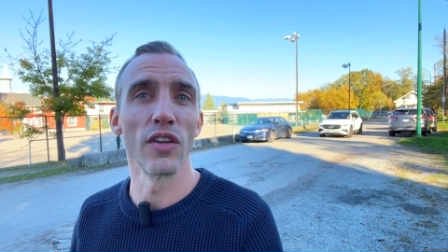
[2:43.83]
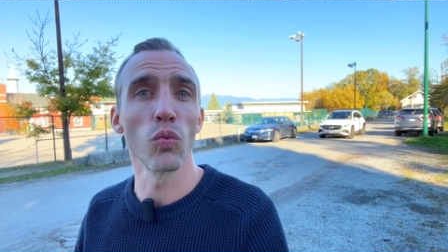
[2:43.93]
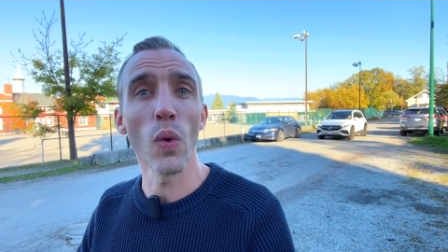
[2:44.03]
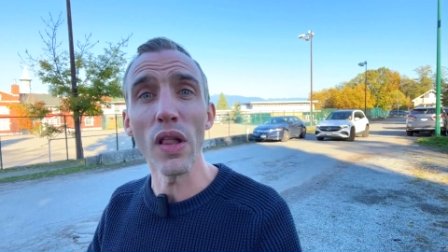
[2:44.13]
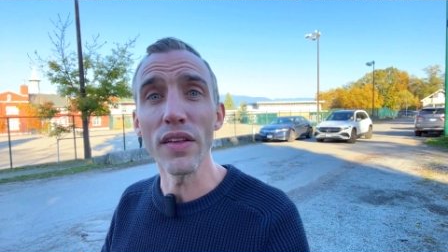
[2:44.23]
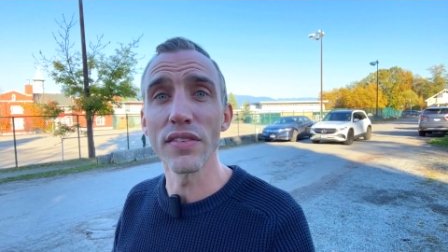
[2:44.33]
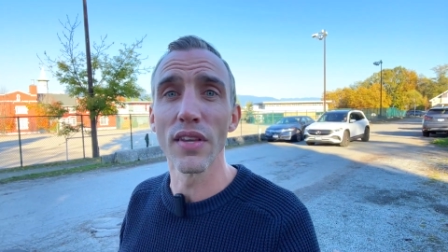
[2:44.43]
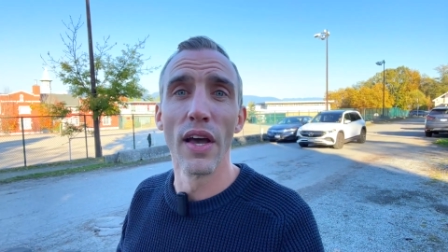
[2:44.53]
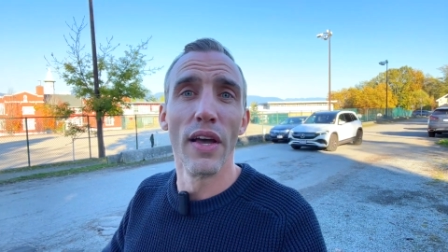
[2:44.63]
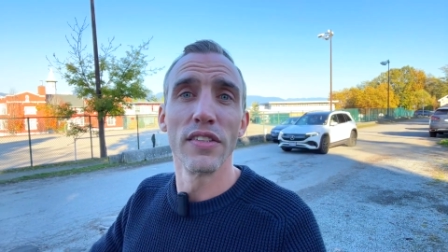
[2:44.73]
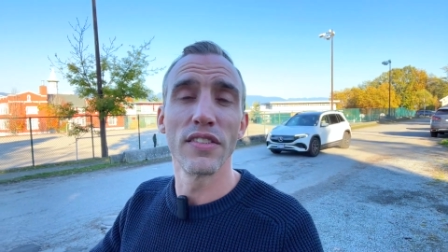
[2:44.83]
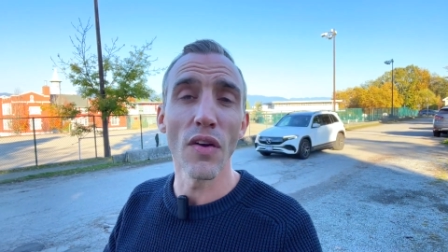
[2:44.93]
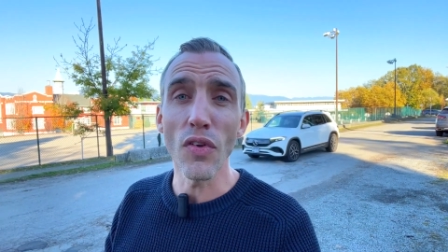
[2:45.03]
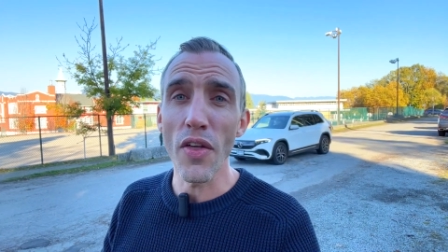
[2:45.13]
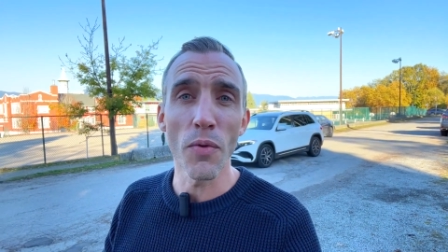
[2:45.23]
as well as
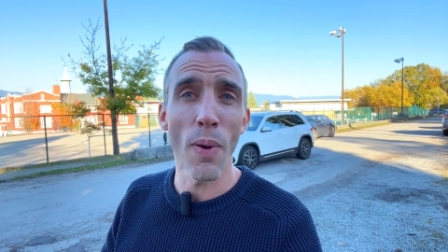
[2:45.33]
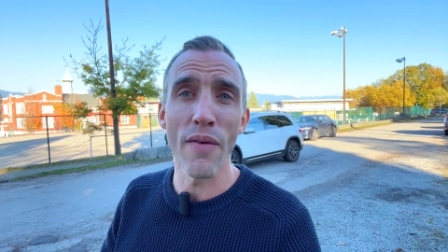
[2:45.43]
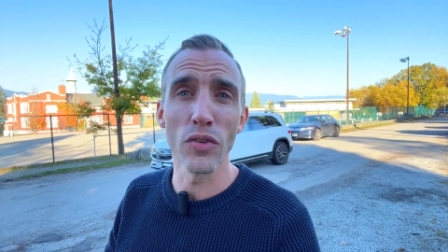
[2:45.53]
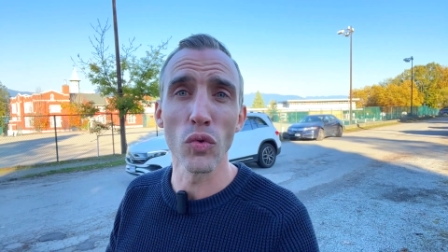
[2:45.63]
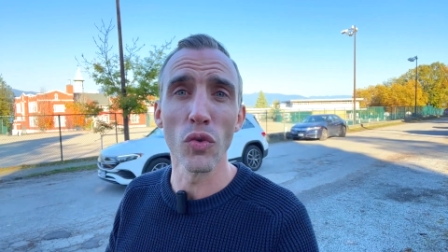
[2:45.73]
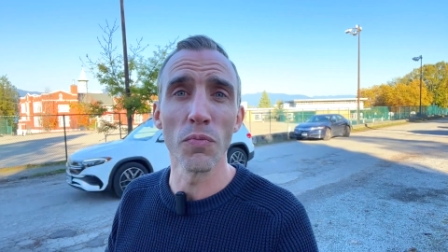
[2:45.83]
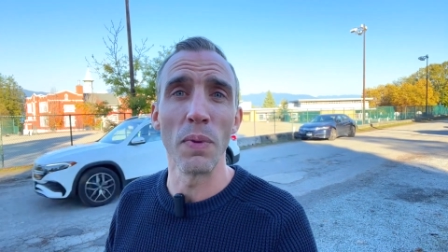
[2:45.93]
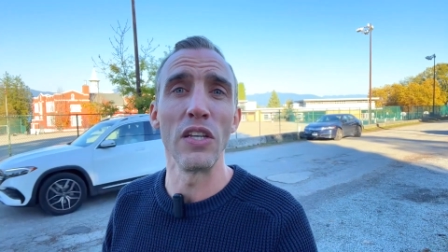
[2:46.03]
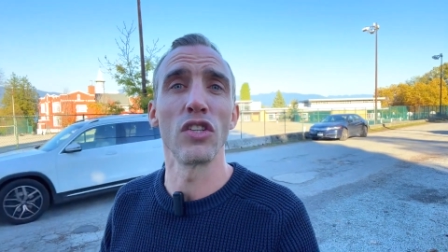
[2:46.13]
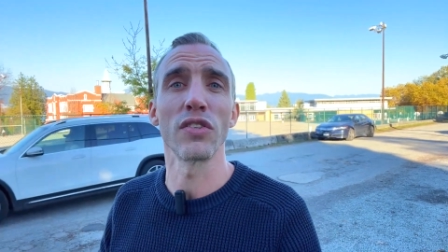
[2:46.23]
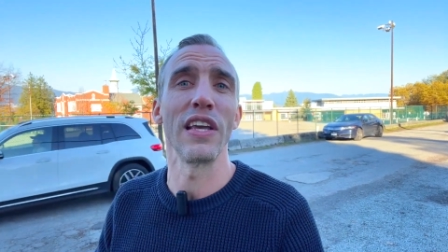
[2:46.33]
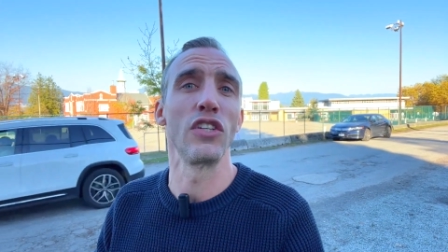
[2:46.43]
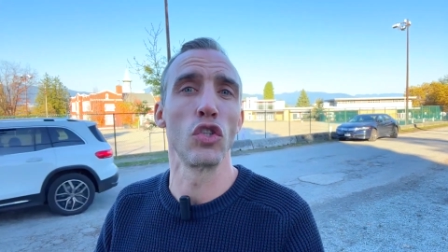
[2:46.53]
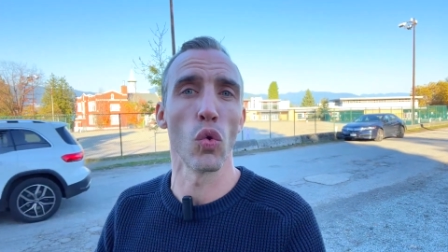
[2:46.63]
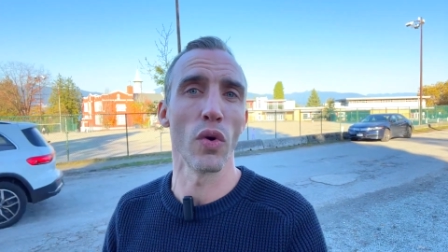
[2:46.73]
several other private schools being just a
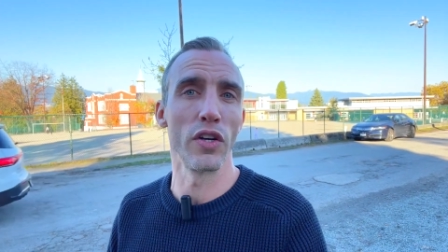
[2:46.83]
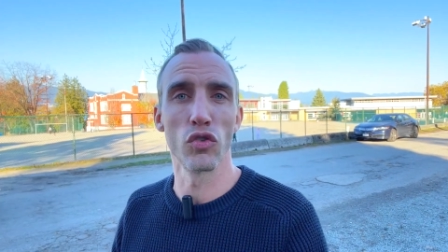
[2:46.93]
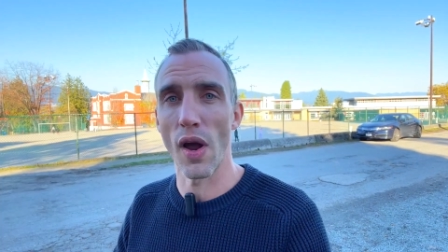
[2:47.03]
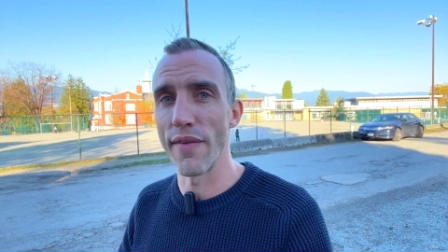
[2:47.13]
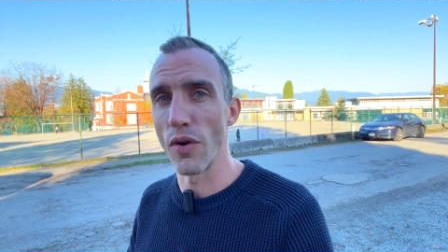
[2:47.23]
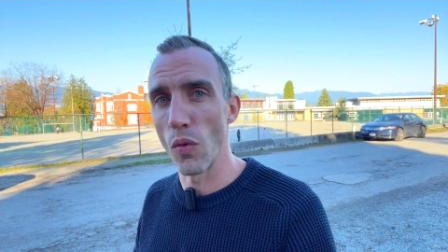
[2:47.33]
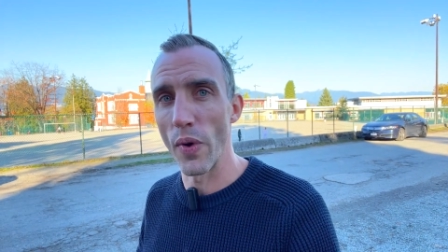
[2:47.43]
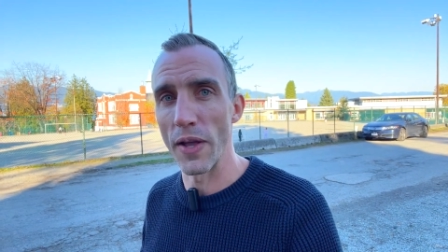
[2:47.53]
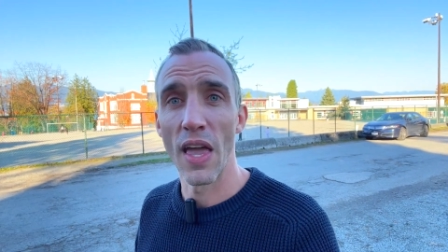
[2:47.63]
short drive away.